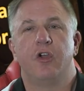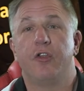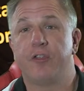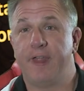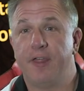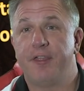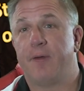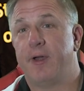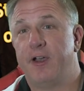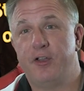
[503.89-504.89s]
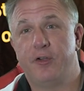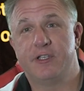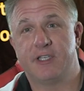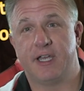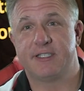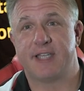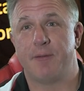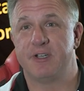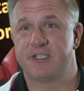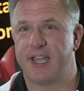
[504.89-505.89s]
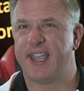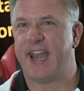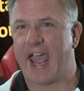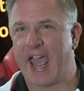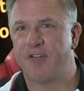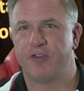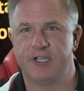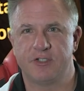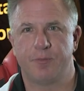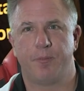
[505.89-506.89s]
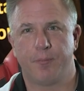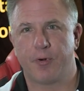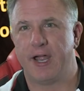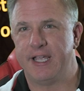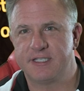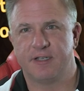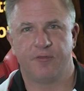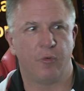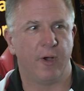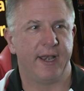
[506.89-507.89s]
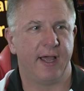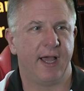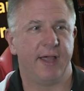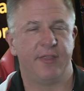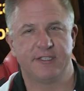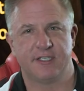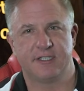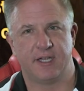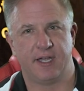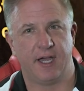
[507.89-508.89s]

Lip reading: So the other thing I want to do is establish like an average price of what this is